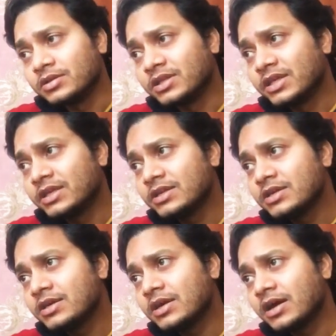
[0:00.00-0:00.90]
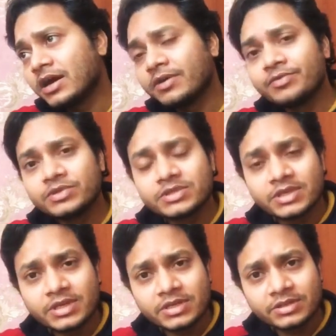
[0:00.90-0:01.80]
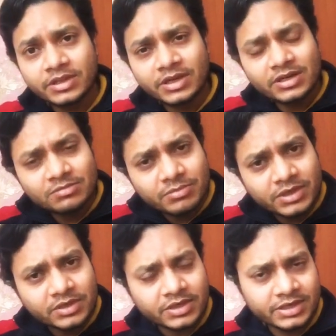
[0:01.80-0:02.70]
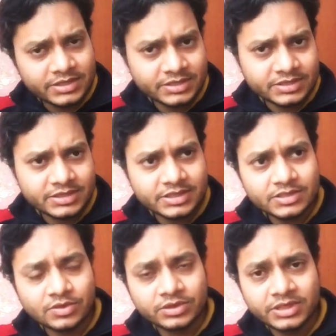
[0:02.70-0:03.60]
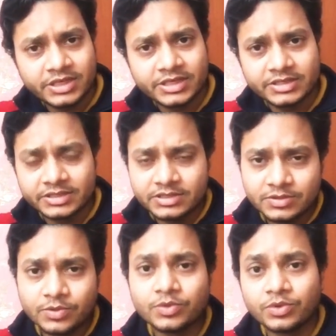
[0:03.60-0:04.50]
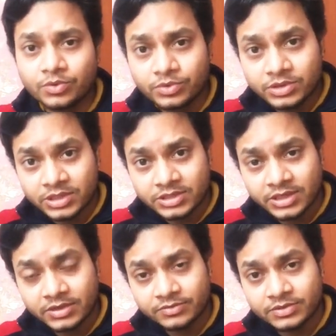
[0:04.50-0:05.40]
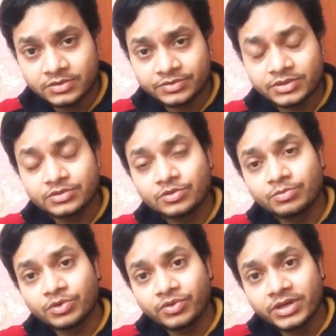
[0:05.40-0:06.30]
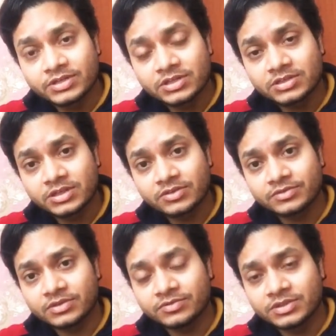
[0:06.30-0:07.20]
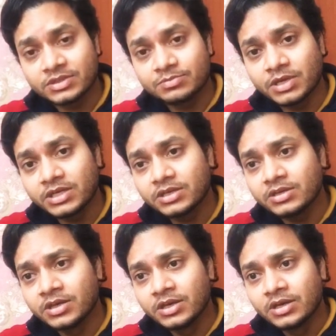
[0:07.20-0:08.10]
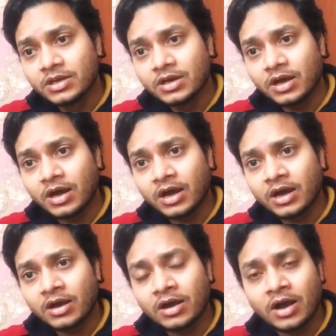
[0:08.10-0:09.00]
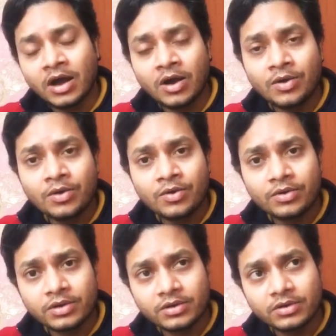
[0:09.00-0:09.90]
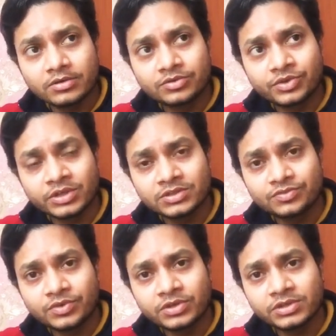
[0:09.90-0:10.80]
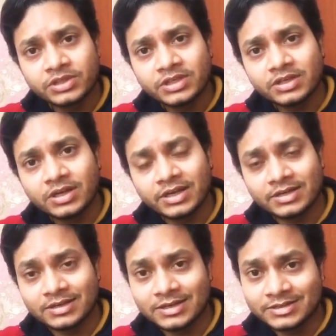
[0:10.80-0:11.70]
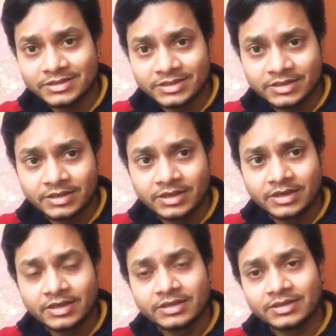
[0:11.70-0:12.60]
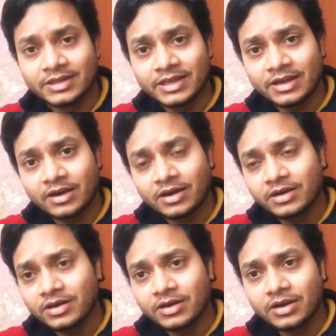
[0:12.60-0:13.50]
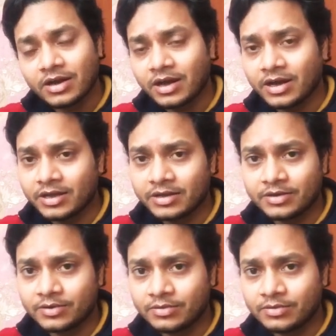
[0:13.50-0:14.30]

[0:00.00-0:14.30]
then I would say there are agencies or the agents who do such kind of services, who provide such kind of services, but how trustworthy and legit they are, I'm